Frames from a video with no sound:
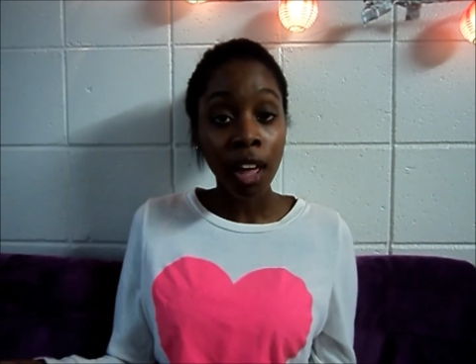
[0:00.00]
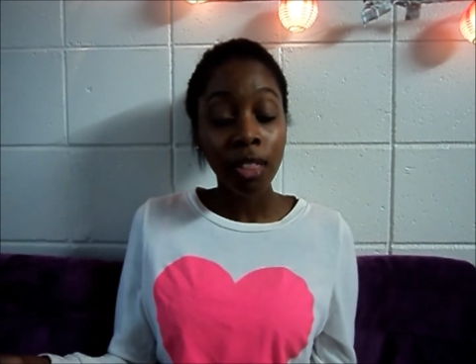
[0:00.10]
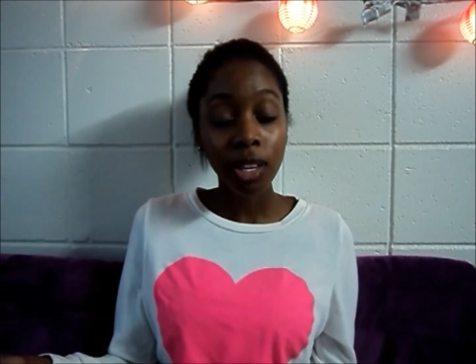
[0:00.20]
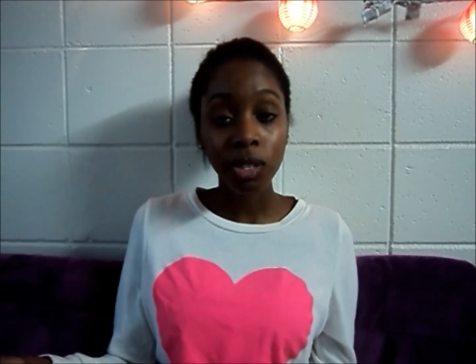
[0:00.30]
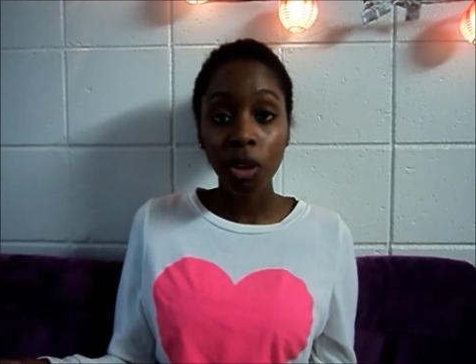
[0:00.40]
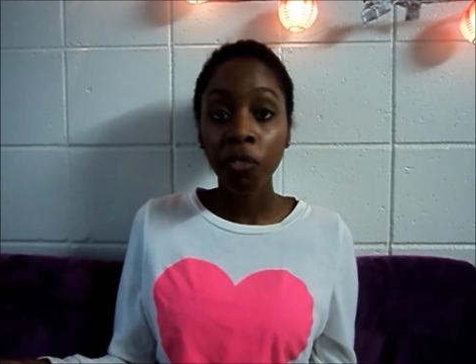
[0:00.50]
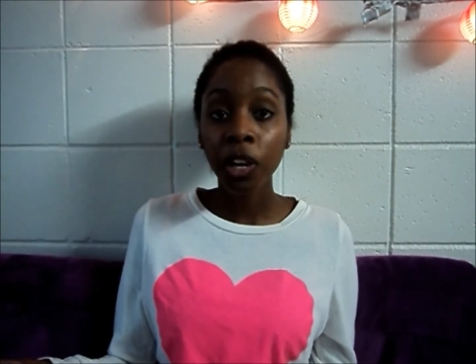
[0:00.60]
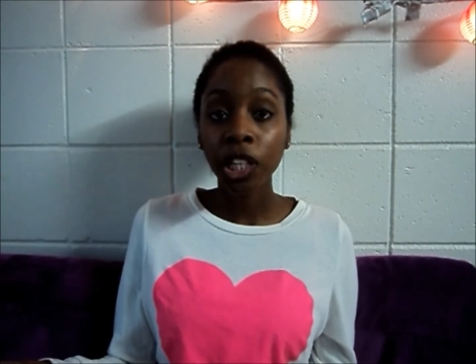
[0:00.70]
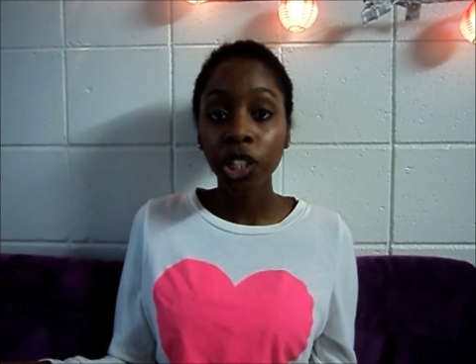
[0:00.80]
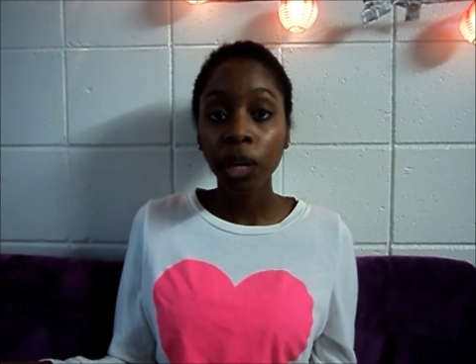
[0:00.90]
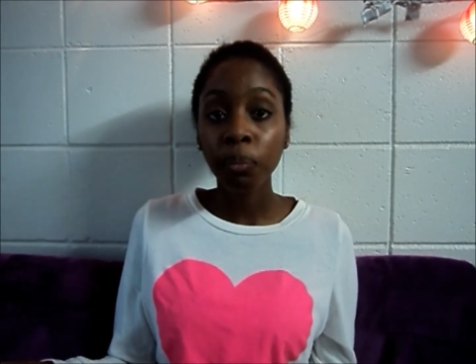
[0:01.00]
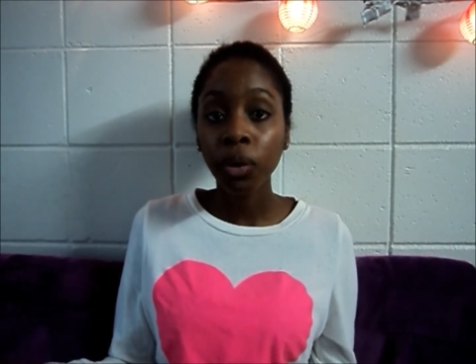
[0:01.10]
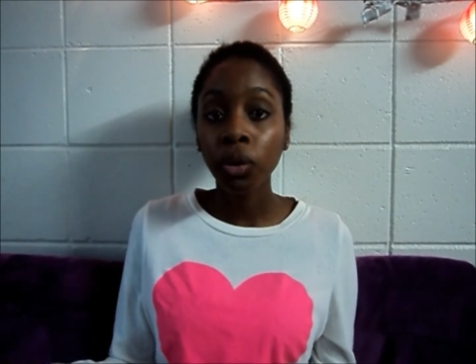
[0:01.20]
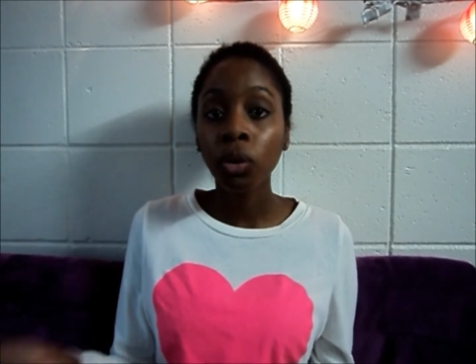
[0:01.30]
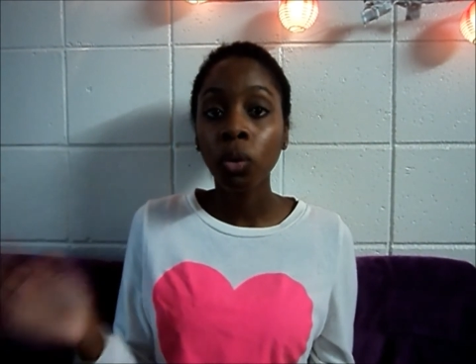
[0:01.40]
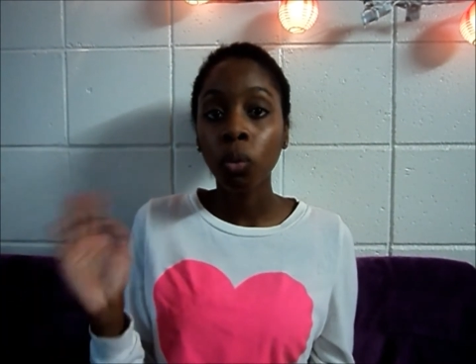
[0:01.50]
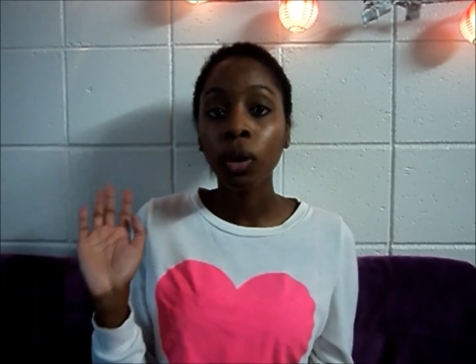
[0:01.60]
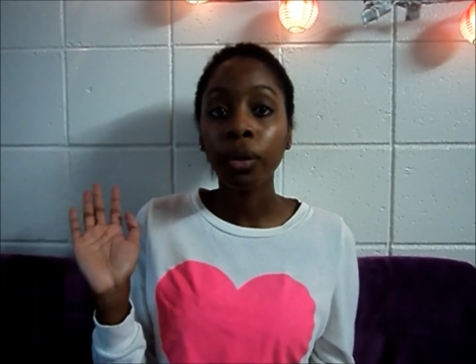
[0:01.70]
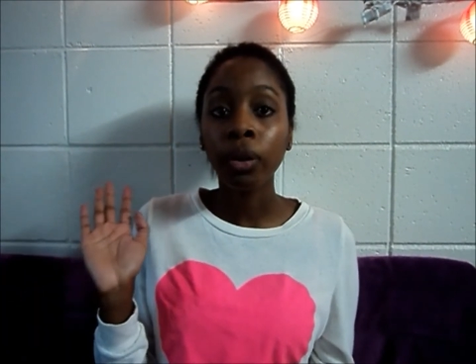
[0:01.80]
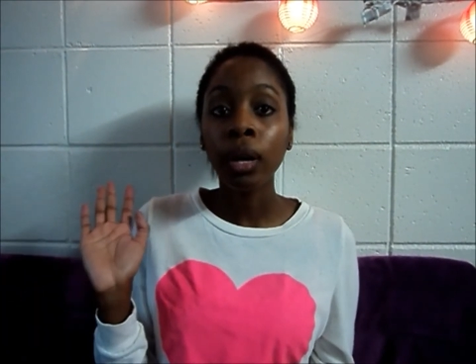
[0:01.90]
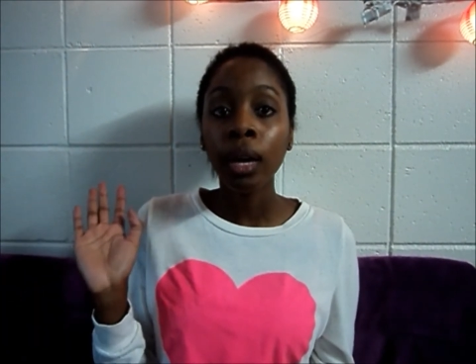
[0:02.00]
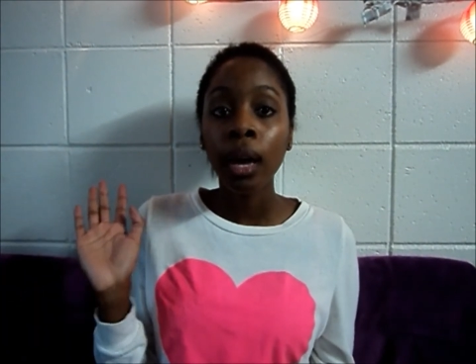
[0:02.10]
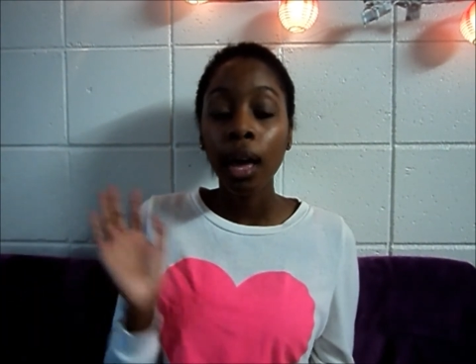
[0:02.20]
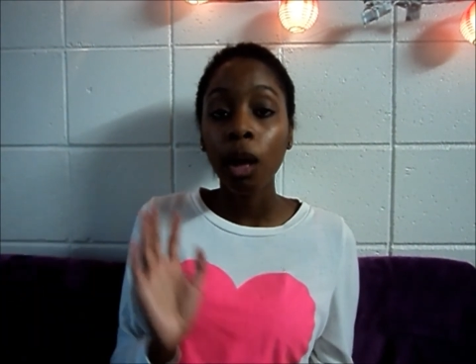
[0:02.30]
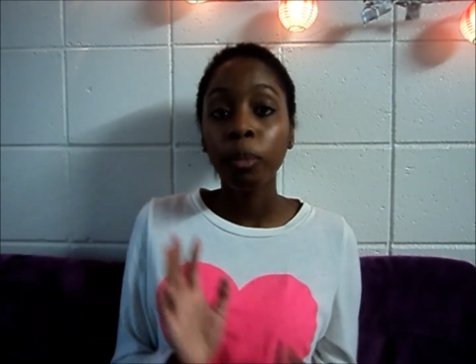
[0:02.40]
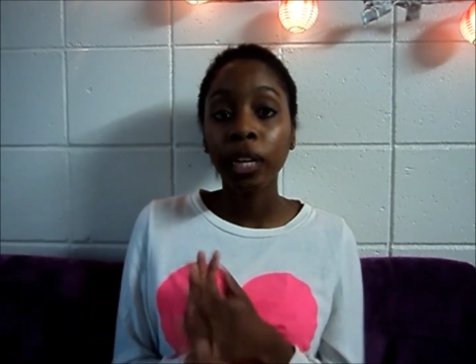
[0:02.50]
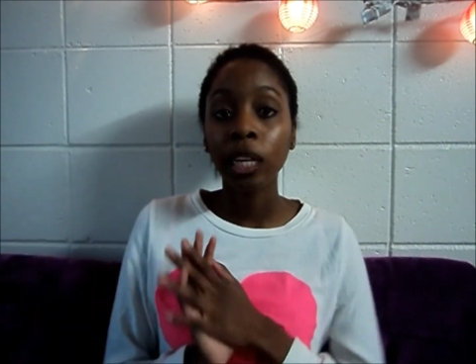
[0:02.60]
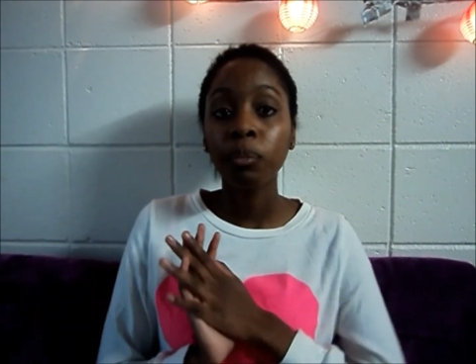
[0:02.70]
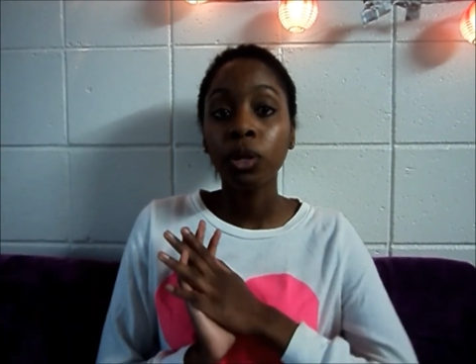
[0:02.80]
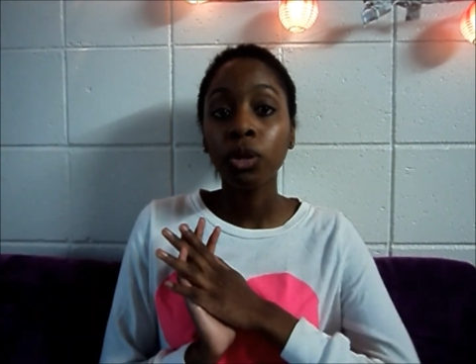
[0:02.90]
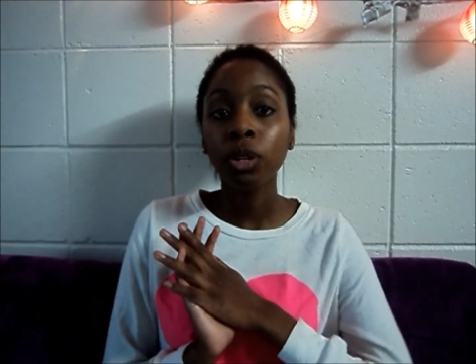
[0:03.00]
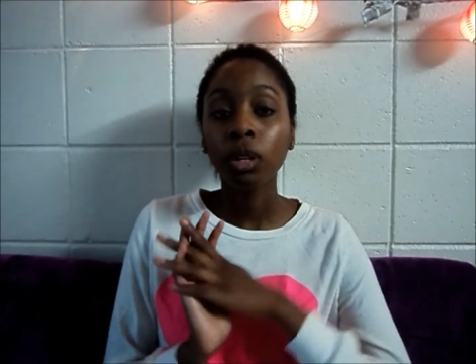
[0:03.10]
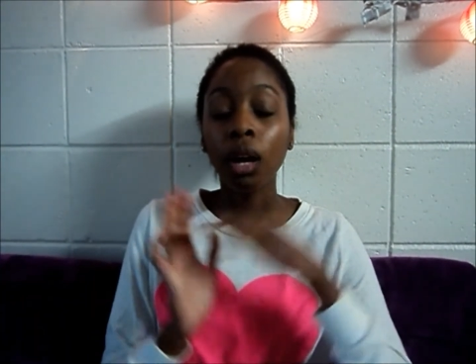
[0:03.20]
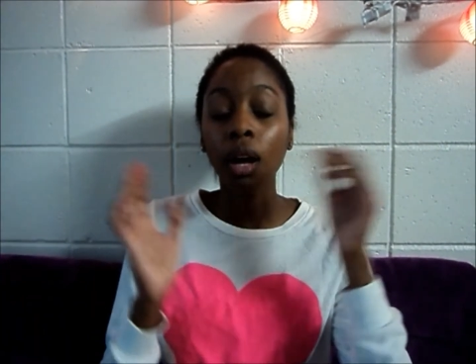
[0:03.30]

The sulfate shampoo will help keep your